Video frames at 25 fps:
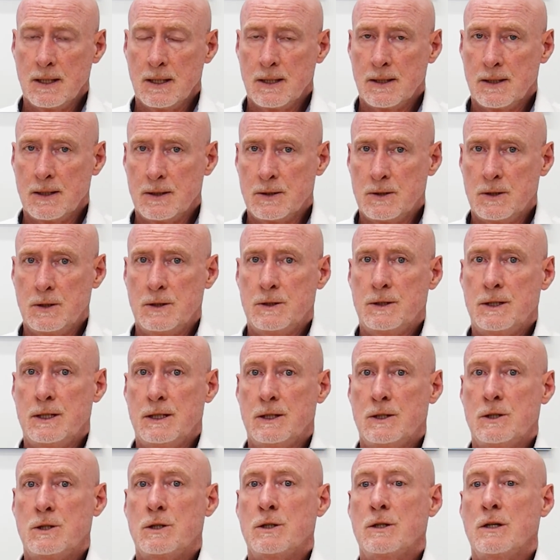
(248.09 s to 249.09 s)
the duty
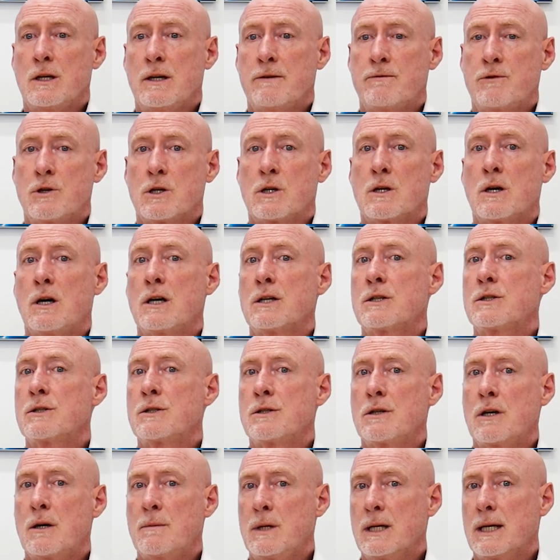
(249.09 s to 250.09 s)
to have regard to an
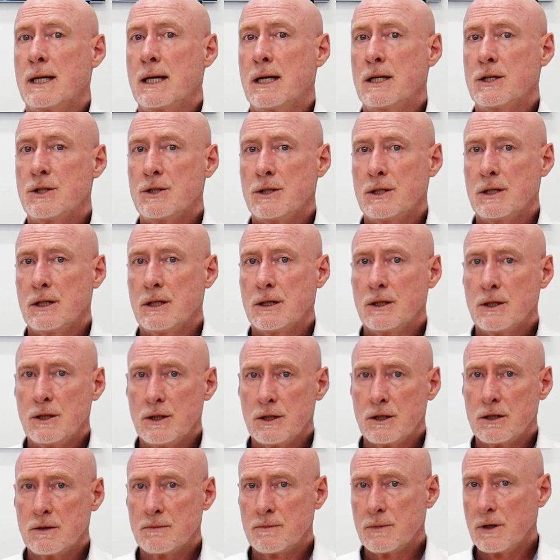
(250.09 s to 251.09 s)
obligation
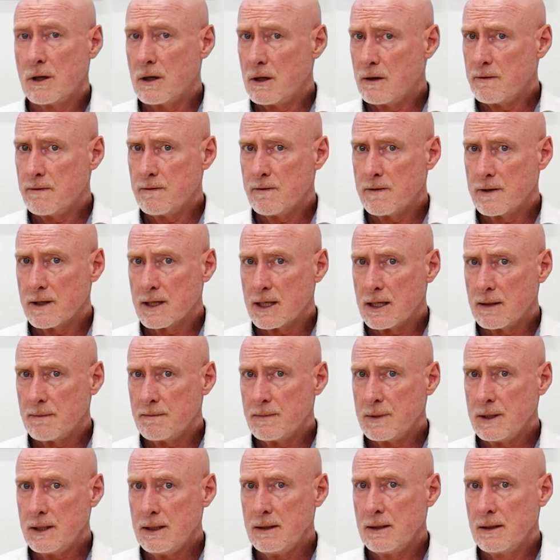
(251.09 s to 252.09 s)
incurred on behalf of the
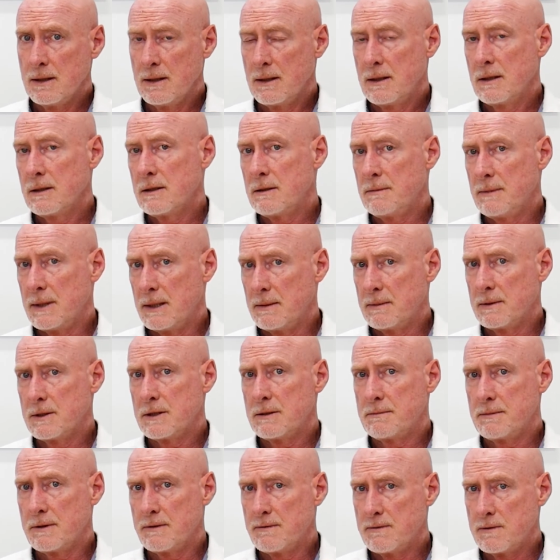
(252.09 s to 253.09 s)
company, to be able to
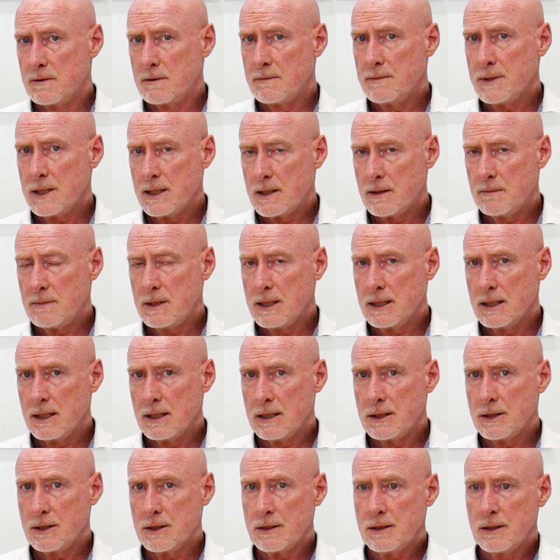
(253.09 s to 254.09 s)
perform that
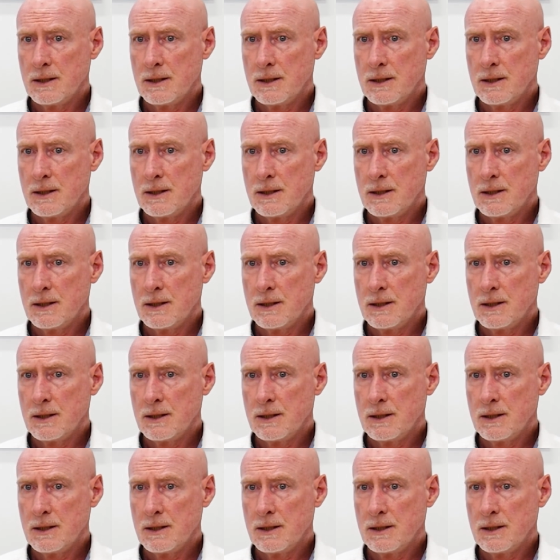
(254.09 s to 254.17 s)
obligation,